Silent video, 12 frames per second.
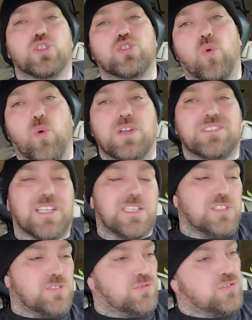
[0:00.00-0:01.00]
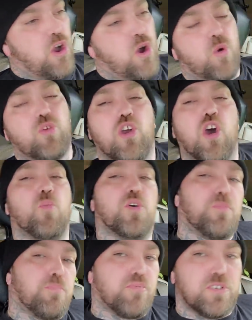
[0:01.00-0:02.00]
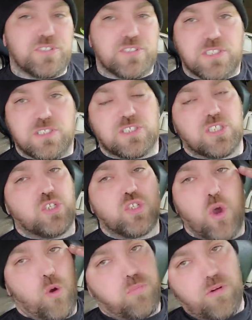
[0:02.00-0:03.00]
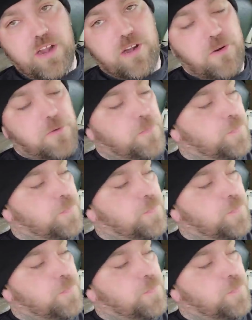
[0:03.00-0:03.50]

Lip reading: stories that you know come with prison. It's a no-brainer.